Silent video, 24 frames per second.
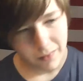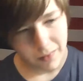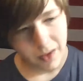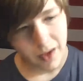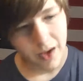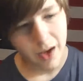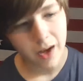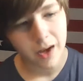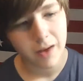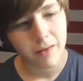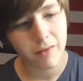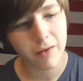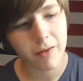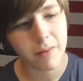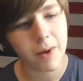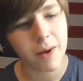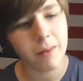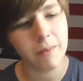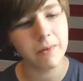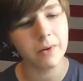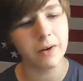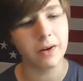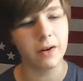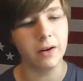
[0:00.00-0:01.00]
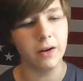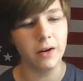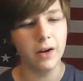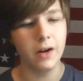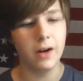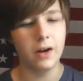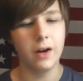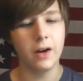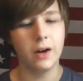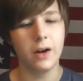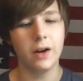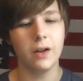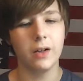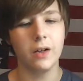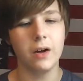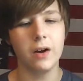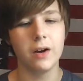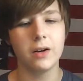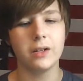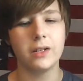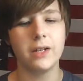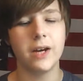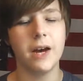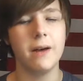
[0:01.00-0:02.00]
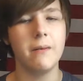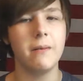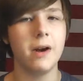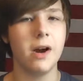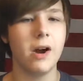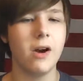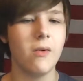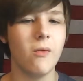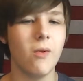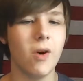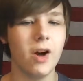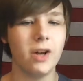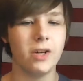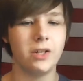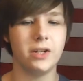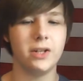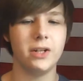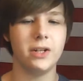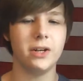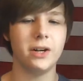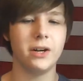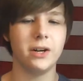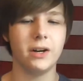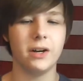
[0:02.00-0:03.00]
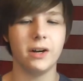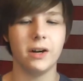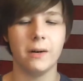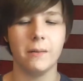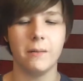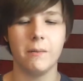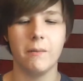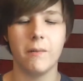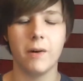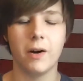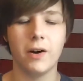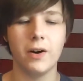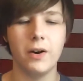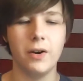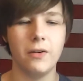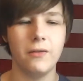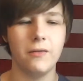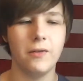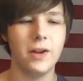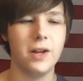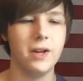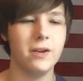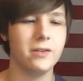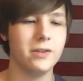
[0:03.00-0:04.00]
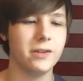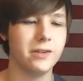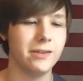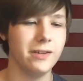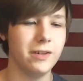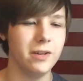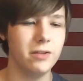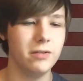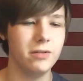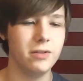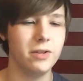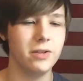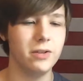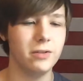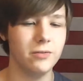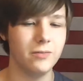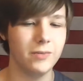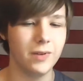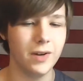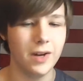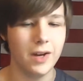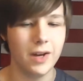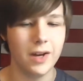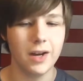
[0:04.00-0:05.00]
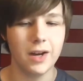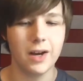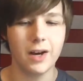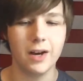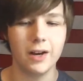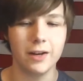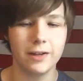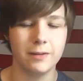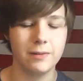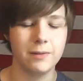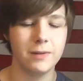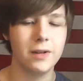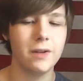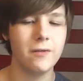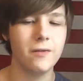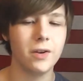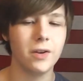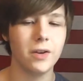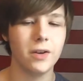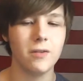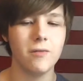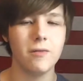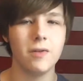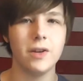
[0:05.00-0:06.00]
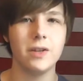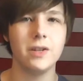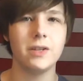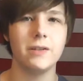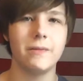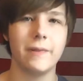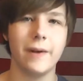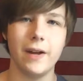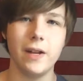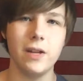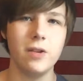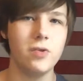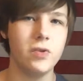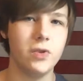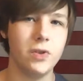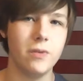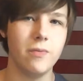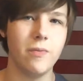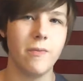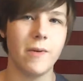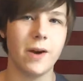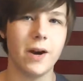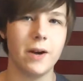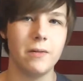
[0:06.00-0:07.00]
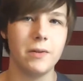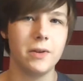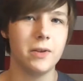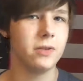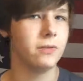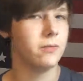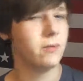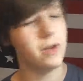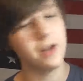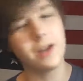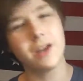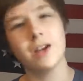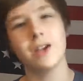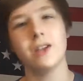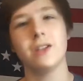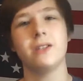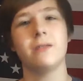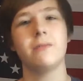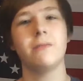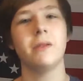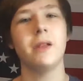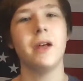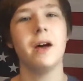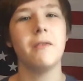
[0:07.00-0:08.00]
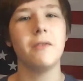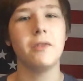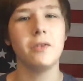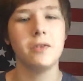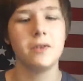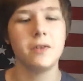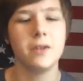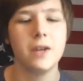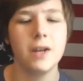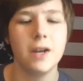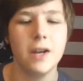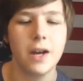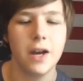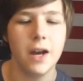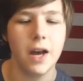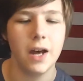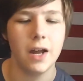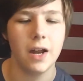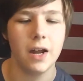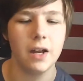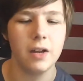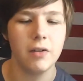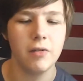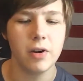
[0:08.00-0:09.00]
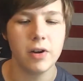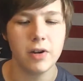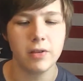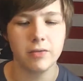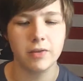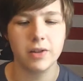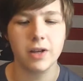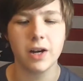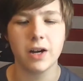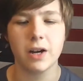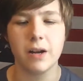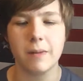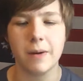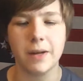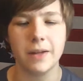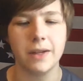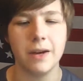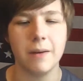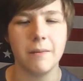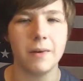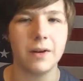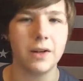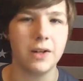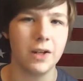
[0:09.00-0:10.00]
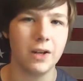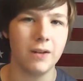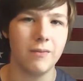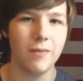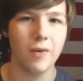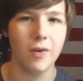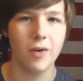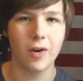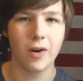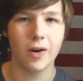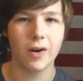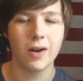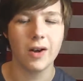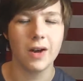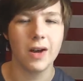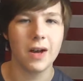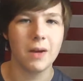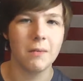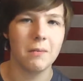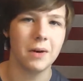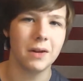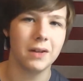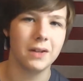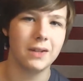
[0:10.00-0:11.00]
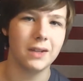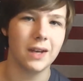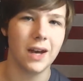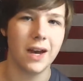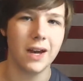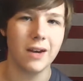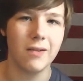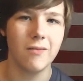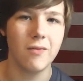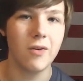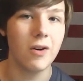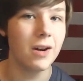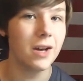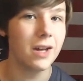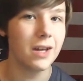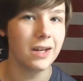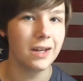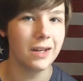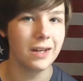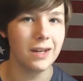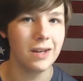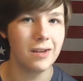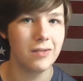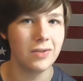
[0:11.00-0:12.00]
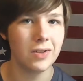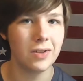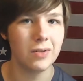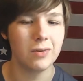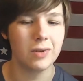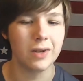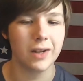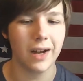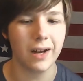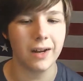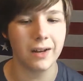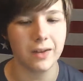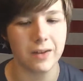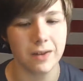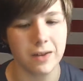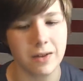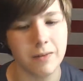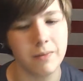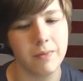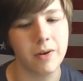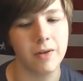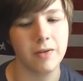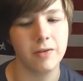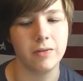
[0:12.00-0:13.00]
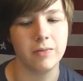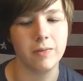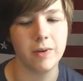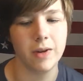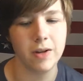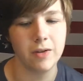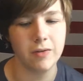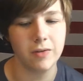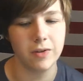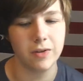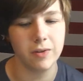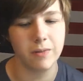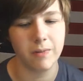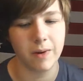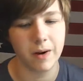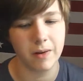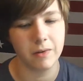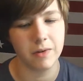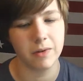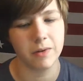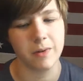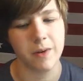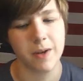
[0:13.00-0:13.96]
I remember a long time ago watching Mario videos on YouTube, specifically ones about New Super Mario Bros. Wii custom levels, and I know I don't talk about that much anymore, but I wanted a YouTube channel to post my New Super Mario Bros.